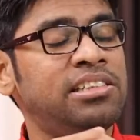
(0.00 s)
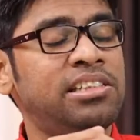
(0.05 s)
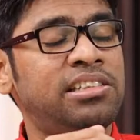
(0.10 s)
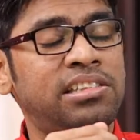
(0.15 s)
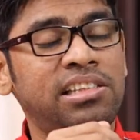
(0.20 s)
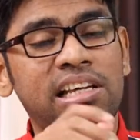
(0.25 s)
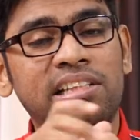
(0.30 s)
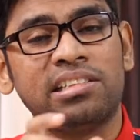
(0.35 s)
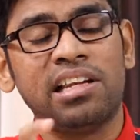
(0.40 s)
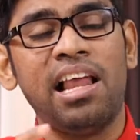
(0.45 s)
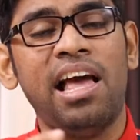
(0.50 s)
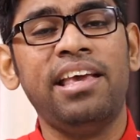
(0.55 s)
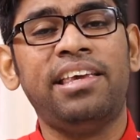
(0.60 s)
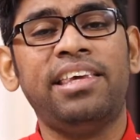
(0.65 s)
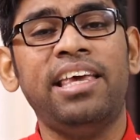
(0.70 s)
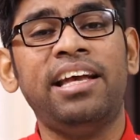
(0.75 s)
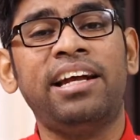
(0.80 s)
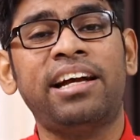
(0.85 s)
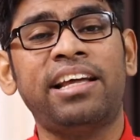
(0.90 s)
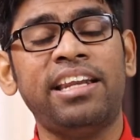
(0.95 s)
just like
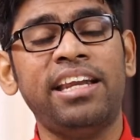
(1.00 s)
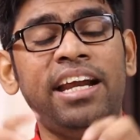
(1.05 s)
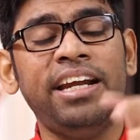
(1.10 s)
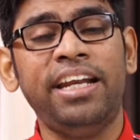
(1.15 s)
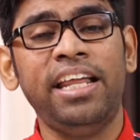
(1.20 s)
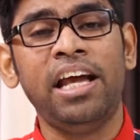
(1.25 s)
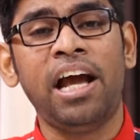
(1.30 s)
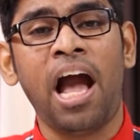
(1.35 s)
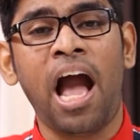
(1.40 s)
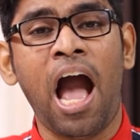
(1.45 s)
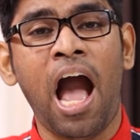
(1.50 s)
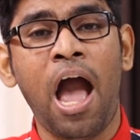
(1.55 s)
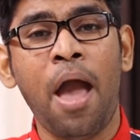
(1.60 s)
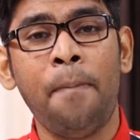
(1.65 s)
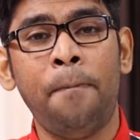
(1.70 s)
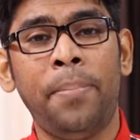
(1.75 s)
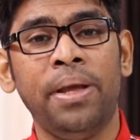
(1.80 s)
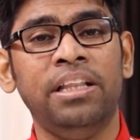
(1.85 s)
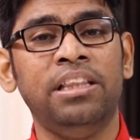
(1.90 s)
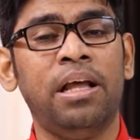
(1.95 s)
a creating
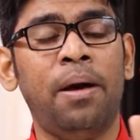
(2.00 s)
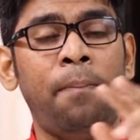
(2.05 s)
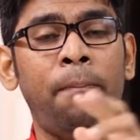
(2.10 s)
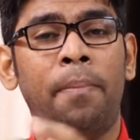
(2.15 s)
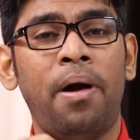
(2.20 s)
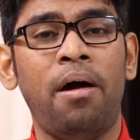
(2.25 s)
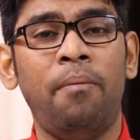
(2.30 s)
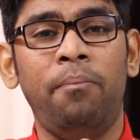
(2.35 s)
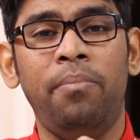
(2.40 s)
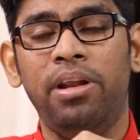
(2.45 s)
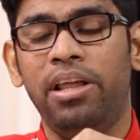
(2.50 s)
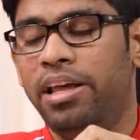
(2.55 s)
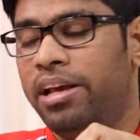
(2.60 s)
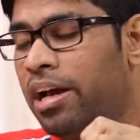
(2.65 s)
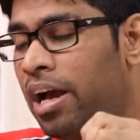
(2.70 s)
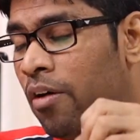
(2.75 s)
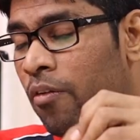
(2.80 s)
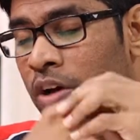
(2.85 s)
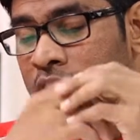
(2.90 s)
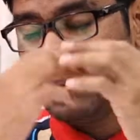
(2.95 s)
hype in the
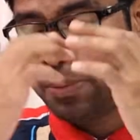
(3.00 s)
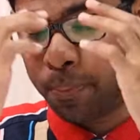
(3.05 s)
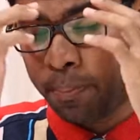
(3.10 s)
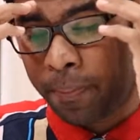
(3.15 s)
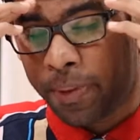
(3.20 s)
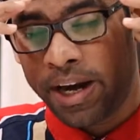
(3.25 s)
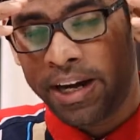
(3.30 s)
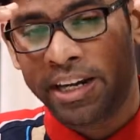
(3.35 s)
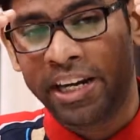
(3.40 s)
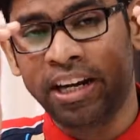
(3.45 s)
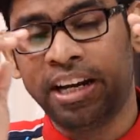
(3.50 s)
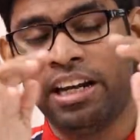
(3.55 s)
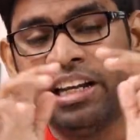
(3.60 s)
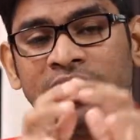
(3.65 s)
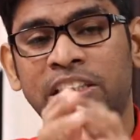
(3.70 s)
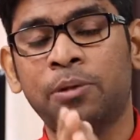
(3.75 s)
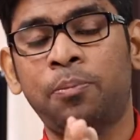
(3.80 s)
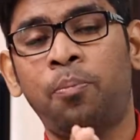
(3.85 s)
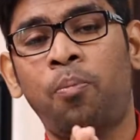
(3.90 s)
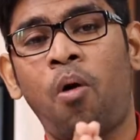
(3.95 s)
public. I was pretty
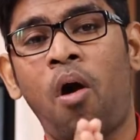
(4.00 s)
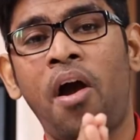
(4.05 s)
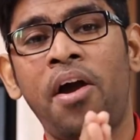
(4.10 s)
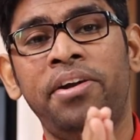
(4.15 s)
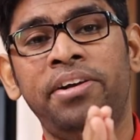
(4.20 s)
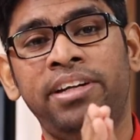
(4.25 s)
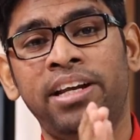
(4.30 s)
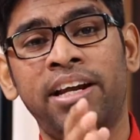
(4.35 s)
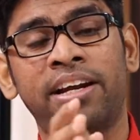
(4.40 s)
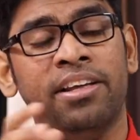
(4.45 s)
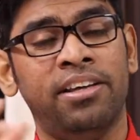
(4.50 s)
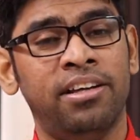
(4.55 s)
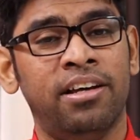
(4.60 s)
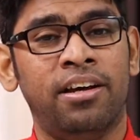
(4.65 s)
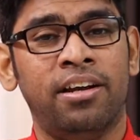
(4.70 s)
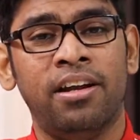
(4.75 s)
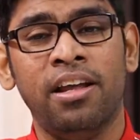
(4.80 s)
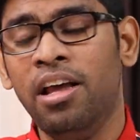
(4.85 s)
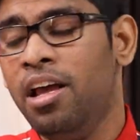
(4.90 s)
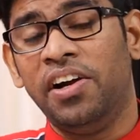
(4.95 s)
disappointed
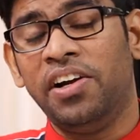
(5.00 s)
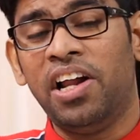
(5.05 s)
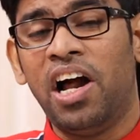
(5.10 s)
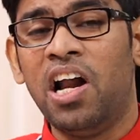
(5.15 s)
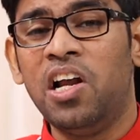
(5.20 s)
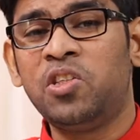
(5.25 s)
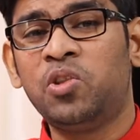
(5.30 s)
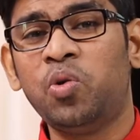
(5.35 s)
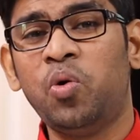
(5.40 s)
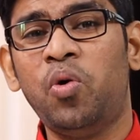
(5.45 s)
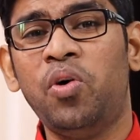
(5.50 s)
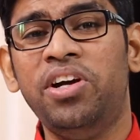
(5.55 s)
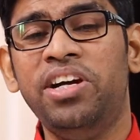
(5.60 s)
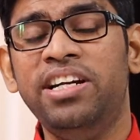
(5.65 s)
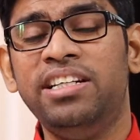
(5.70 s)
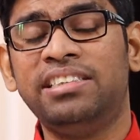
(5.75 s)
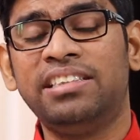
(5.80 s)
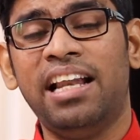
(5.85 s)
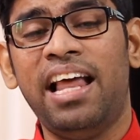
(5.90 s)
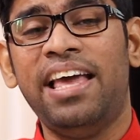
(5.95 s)
here. And also
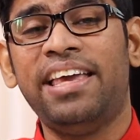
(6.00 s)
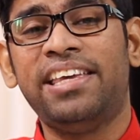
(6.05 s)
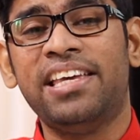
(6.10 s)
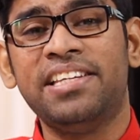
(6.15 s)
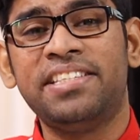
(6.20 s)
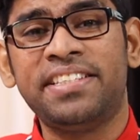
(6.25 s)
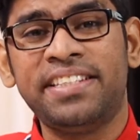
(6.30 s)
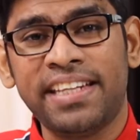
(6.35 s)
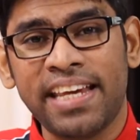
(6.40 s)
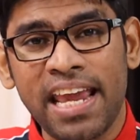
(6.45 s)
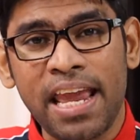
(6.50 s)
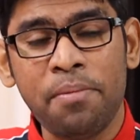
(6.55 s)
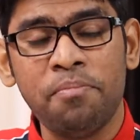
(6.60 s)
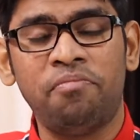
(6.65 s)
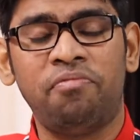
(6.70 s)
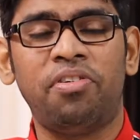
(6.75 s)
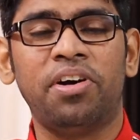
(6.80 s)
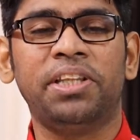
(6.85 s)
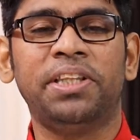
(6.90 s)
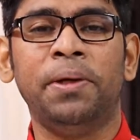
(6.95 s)
it's like a
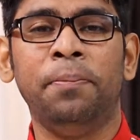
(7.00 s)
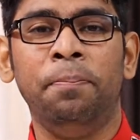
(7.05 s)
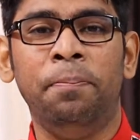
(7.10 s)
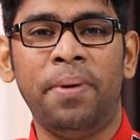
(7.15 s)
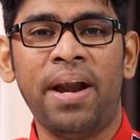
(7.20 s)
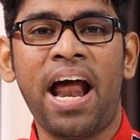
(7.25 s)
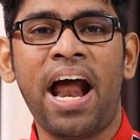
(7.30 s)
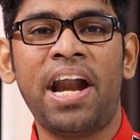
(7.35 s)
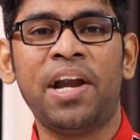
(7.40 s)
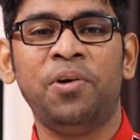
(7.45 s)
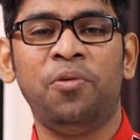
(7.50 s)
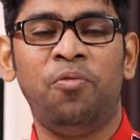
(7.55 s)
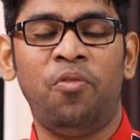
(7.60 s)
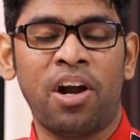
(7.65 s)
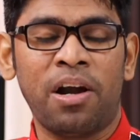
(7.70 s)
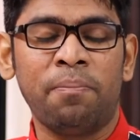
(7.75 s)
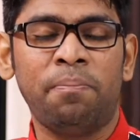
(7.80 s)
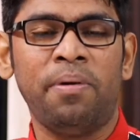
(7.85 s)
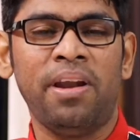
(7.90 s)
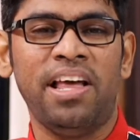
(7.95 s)
shame for the brand of
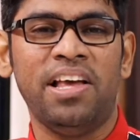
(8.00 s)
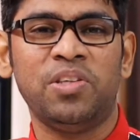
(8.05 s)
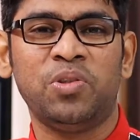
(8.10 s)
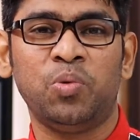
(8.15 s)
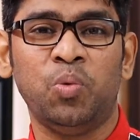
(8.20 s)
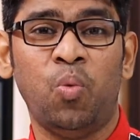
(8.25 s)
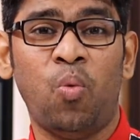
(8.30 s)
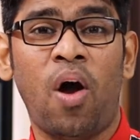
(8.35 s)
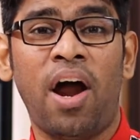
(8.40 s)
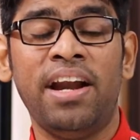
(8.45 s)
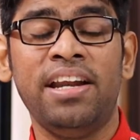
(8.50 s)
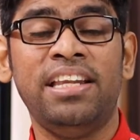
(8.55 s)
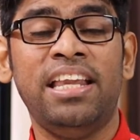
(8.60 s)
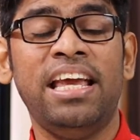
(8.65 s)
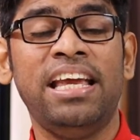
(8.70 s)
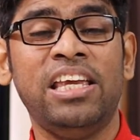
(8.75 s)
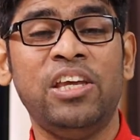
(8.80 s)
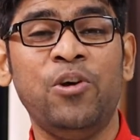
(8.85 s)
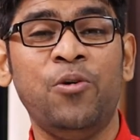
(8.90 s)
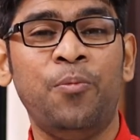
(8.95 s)
OnePlus what
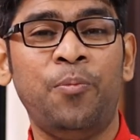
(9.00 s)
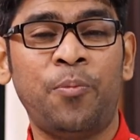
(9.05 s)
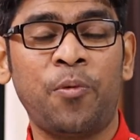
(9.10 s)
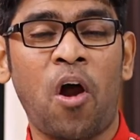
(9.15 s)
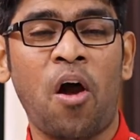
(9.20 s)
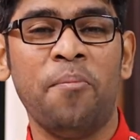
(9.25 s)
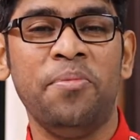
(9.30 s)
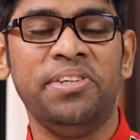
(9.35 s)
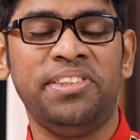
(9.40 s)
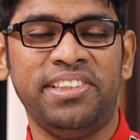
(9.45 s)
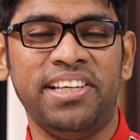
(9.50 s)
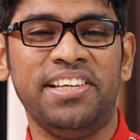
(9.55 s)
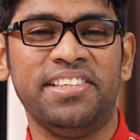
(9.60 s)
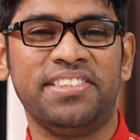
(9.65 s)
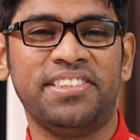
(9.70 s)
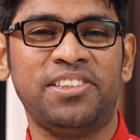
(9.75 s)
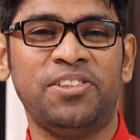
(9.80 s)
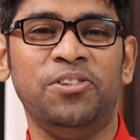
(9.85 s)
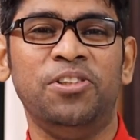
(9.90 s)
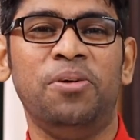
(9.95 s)
they give
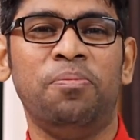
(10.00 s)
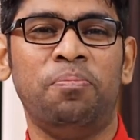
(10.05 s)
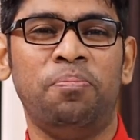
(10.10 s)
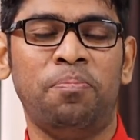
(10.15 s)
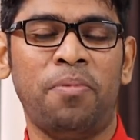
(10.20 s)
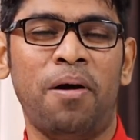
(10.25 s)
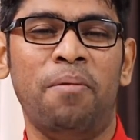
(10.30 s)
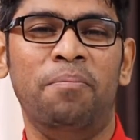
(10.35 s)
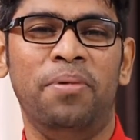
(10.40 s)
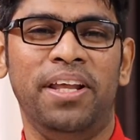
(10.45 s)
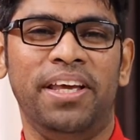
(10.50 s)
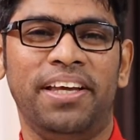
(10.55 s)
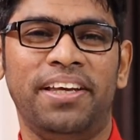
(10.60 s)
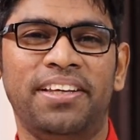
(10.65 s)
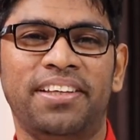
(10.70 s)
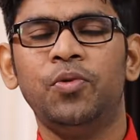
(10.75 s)
promises to the public.